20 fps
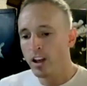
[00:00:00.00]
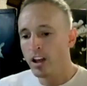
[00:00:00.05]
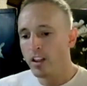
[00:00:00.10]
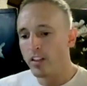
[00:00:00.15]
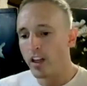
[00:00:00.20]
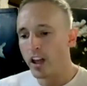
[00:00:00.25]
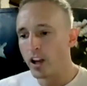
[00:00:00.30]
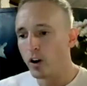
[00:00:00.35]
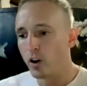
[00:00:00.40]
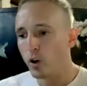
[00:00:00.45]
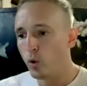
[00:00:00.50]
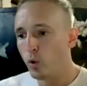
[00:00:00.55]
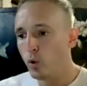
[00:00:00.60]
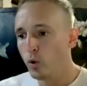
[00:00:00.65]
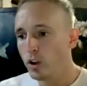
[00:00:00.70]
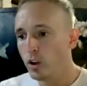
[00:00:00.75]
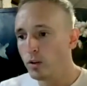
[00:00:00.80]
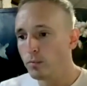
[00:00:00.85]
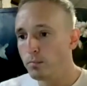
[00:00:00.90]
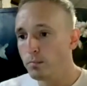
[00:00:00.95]
They are
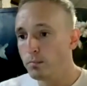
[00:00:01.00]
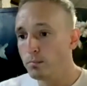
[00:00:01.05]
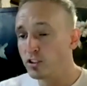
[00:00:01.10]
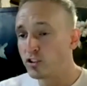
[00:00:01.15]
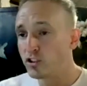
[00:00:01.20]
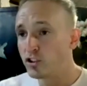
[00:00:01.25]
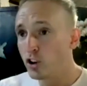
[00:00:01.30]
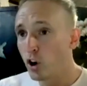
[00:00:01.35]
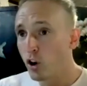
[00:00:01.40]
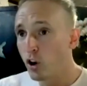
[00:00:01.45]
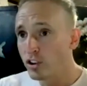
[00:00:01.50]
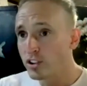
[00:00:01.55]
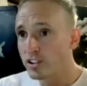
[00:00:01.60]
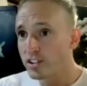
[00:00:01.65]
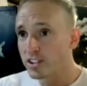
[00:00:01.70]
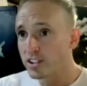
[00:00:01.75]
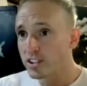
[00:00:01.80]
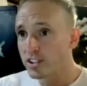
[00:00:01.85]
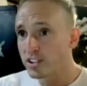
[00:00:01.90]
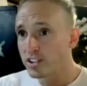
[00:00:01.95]
all
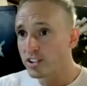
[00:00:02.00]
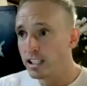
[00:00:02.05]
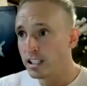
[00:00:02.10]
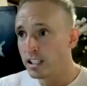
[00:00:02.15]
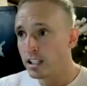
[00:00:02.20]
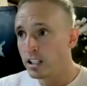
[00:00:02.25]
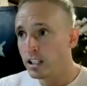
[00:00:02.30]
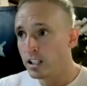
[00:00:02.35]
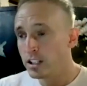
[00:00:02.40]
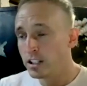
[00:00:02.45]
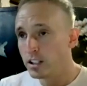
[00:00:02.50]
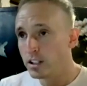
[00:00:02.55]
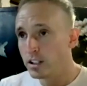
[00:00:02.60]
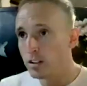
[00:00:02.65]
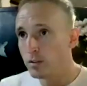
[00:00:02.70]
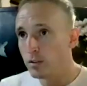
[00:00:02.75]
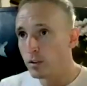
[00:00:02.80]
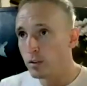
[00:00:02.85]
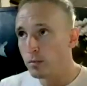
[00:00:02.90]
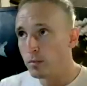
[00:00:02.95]
majority
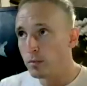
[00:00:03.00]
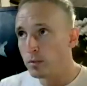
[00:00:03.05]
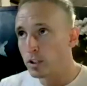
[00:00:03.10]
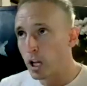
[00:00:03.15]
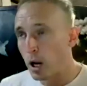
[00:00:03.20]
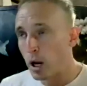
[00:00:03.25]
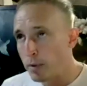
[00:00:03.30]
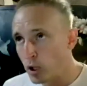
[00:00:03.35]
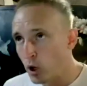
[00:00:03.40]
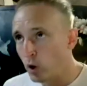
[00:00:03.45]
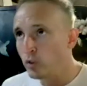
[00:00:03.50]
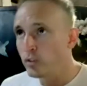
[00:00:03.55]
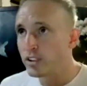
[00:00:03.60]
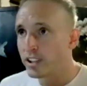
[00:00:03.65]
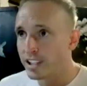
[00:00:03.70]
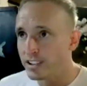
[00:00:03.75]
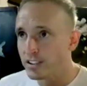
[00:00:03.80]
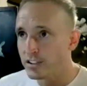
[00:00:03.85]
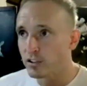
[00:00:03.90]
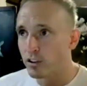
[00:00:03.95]
coming onto
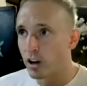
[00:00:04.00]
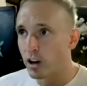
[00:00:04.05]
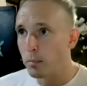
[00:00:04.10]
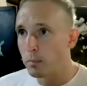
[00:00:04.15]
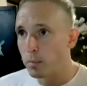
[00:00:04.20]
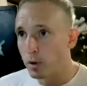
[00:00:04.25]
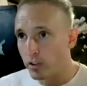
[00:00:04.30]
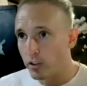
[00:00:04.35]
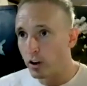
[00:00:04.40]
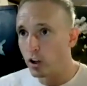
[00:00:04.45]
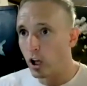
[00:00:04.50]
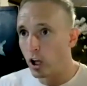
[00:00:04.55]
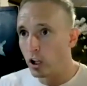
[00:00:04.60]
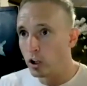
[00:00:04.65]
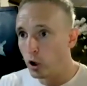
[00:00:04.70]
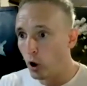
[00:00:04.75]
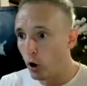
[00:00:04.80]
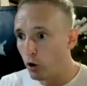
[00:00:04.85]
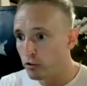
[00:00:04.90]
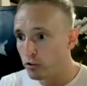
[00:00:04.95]
Instagram, but a
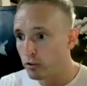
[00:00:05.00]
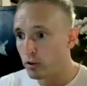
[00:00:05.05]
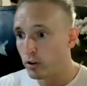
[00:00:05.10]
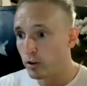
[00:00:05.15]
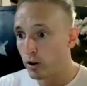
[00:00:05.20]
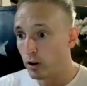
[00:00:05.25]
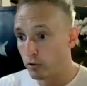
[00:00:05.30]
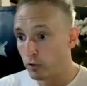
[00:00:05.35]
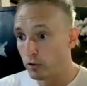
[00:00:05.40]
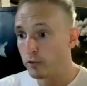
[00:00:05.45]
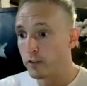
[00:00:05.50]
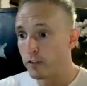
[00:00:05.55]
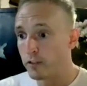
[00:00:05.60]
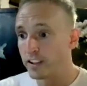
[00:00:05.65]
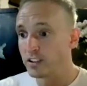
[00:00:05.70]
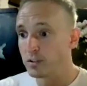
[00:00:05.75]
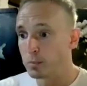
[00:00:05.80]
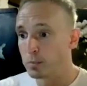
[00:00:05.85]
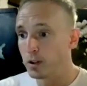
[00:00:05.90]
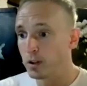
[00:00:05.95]
lot are on
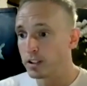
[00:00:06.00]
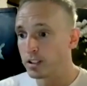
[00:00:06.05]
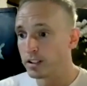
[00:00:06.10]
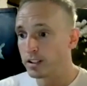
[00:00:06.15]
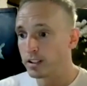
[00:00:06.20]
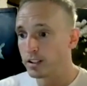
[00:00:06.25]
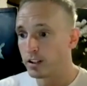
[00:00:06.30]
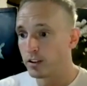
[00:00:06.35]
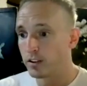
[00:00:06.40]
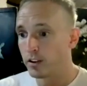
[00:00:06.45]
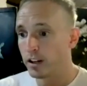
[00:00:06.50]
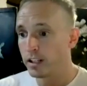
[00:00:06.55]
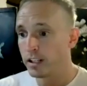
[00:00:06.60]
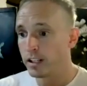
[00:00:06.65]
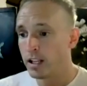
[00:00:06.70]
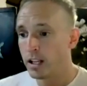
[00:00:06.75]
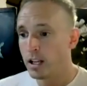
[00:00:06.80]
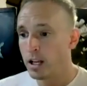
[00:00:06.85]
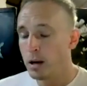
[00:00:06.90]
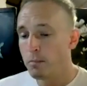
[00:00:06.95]
Facebook. All right,
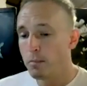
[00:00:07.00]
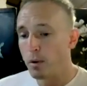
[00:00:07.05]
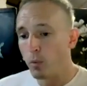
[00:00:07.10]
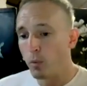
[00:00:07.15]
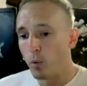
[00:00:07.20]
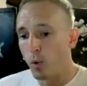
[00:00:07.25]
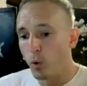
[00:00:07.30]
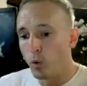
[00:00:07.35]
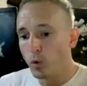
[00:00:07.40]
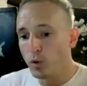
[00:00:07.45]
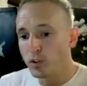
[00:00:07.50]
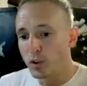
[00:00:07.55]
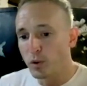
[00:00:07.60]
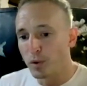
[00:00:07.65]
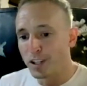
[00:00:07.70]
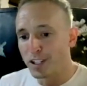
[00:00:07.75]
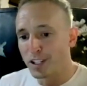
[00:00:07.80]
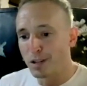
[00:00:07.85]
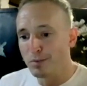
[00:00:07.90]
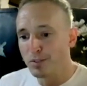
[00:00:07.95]
but also when
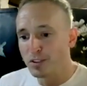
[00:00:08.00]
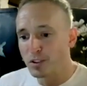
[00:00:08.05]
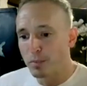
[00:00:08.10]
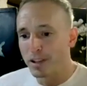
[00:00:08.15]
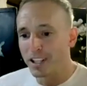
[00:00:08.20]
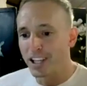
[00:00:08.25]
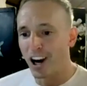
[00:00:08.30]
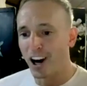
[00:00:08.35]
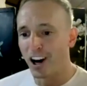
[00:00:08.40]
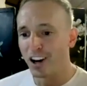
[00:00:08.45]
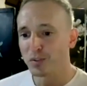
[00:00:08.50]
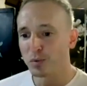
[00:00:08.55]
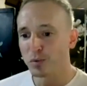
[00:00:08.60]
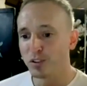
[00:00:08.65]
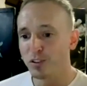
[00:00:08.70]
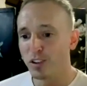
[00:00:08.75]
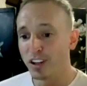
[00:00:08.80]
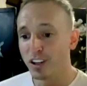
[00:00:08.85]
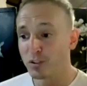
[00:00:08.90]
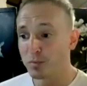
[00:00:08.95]
it comes to being asked, would you
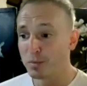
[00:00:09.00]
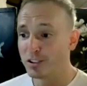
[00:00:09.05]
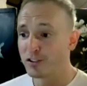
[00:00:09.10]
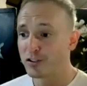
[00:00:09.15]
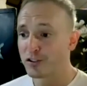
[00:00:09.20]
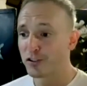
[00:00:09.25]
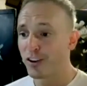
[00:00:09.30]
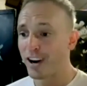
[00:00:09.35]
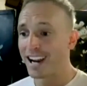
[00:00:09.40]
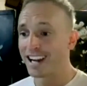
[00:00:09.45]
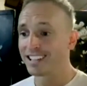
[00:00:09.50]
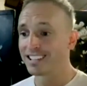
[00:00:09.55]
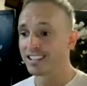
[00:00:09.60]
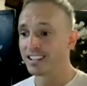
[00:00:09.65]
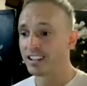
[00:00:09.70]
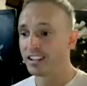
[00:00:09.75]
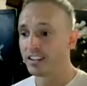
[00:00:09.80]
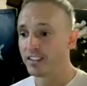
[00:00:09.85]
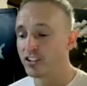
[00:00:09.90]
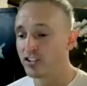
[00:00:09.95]
like to be tracked,
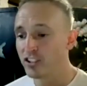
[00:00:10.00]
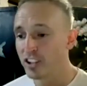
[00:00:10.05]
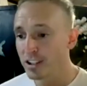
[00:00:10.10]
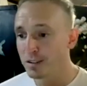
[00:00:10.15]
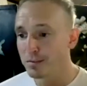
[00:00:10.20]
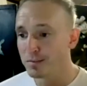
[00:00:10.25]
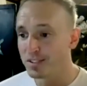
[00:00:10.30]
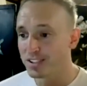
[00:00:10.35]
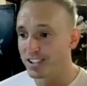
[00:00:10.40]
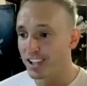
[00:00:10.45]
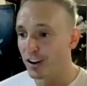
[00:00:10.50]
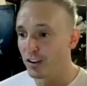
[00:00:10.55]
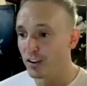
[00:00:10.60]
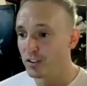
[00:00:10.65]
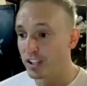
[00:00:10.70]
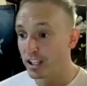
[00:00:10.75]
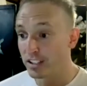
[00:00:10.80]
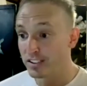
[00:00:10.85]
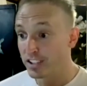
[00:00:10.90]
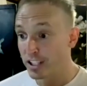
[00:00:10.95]
they shit themselves
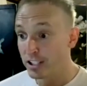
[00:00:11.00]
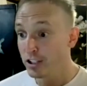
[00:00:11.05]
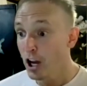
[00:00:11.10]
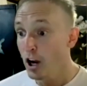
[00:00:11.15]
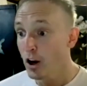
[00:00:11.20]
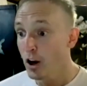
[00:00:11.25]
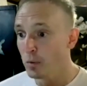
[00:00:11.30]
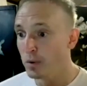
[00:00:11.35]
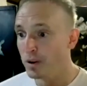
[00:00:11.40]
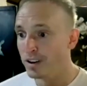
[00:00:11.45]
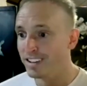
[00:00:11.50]
and say no.